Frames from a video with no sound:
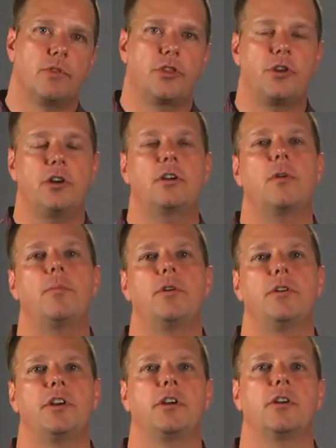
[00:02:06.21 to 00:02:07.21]
Third
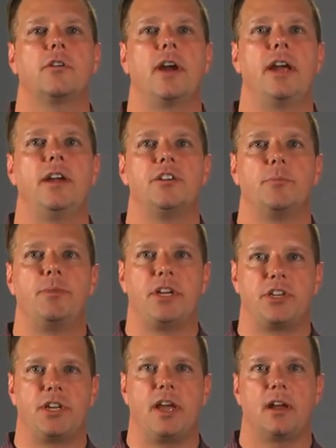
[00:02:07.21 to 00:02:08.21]
component you're going to create is your
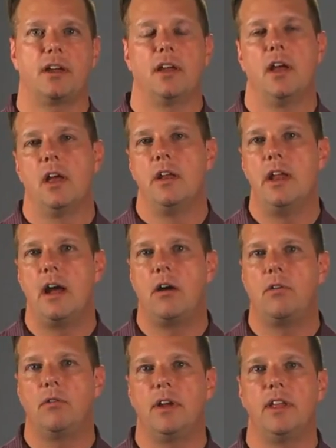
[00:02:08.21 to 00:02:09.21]
pitch deck.
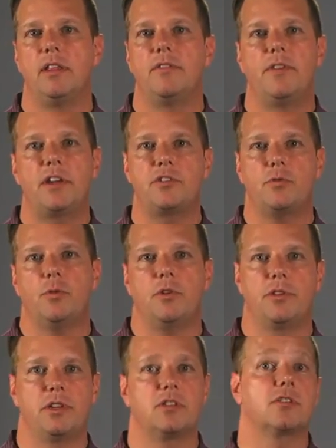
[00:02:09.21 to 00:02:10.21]
Now, in the investor
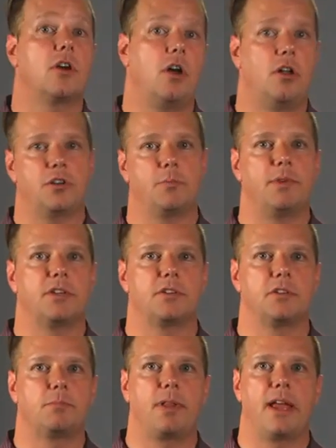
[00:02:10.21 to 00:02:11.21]
world, this is called your
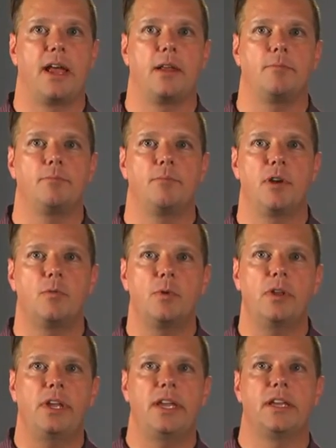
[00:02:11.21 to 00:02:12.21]
business plan, but it
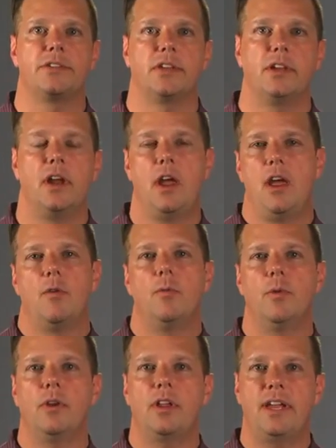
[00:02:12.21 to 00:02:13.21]
really isn't.
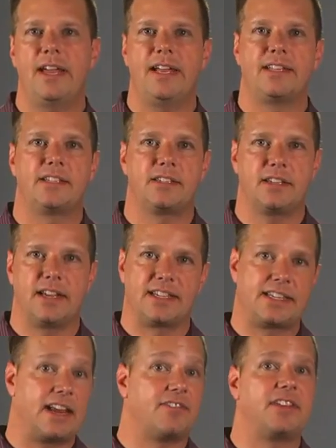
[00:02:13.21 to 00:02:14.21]
Really, it's a
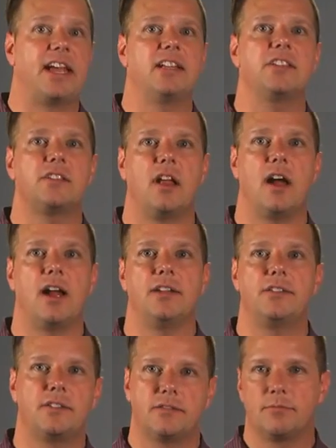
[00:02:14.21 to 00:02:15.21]
set of 10
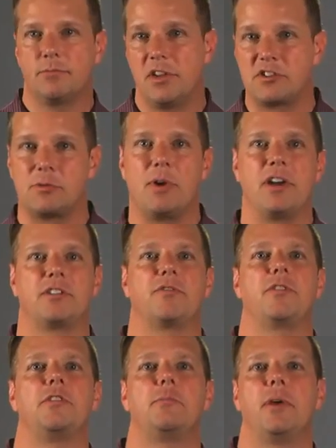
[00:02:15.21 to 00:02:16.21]
slides, plus or minus a
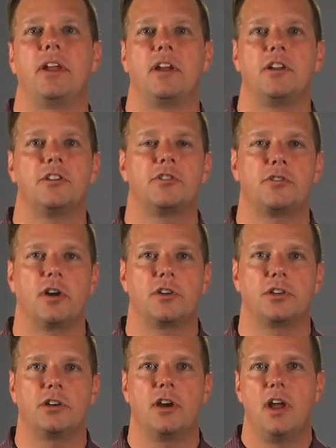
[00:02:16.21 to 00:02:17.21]
few depending on your
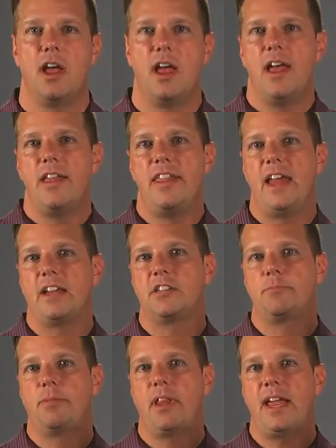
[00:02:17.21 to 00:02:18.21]
structure, that
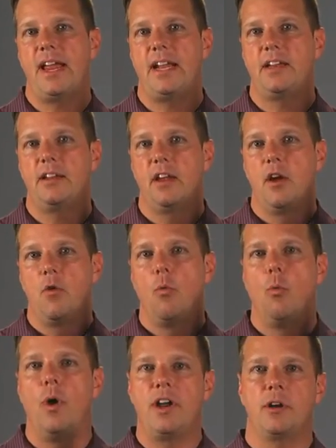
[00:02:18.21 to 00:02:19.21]
explain
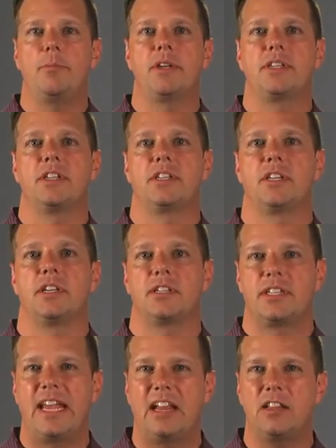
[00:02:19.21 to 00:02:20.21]
what your business is.
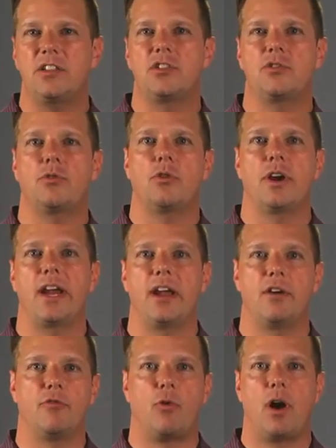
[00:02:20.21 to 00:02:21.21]
Tell a story
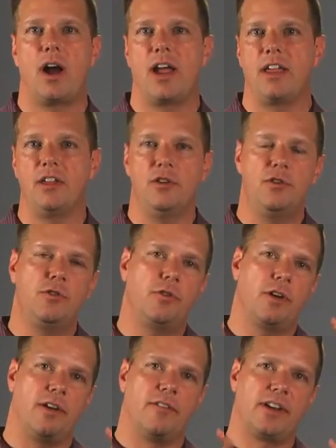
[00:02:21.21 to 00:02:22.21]
of why you
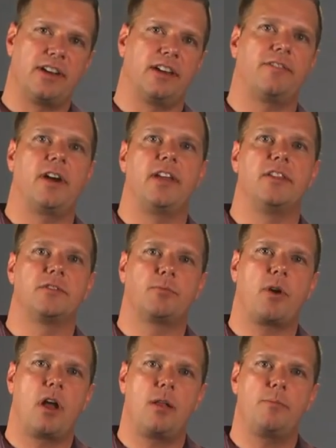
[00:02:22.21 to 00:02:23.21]
have identified this
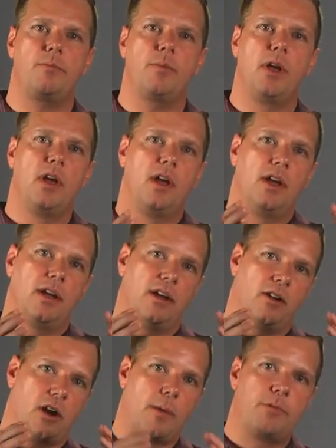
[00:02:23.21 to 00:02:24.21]
problem
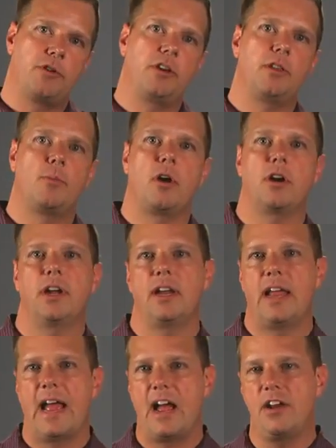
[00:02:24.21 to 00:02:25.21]
or opportunity in the market,
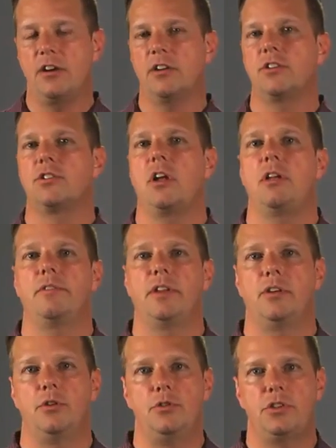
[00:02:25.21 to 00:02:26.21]
how you're going to solve it,
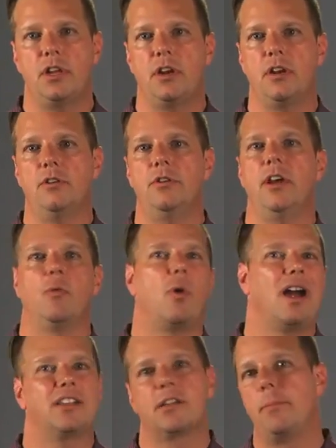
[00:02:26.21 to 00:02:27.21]
who's going to do it, and
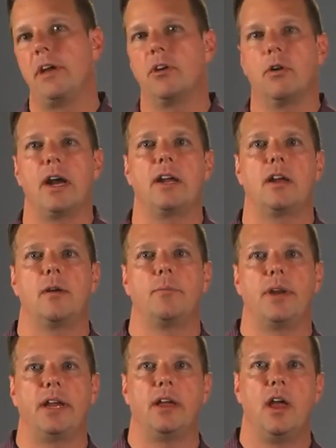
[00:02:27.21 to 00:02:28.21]
why it's going to be a great
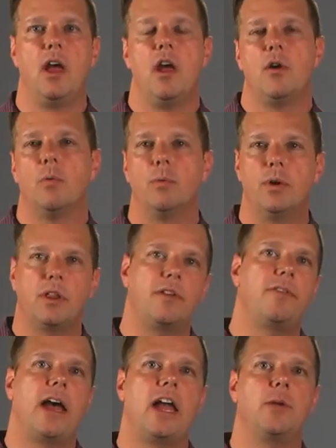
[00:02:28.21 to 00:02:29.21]
company. Really
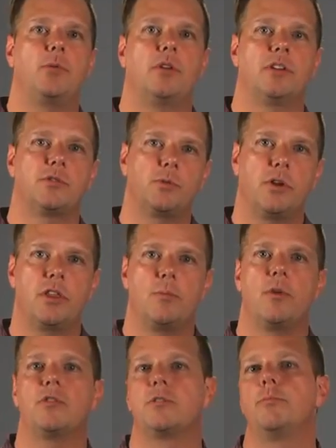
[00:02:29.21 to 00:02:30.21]
valuable, and it's really the
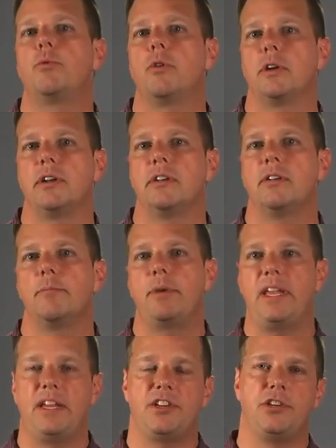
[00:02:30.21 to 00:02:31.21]
most important
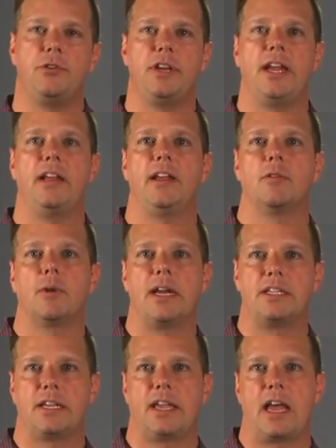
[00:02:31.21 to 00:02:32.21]
piece you need in
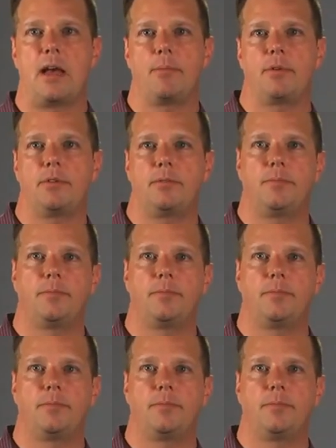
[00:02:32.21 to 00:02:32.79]
raising capital.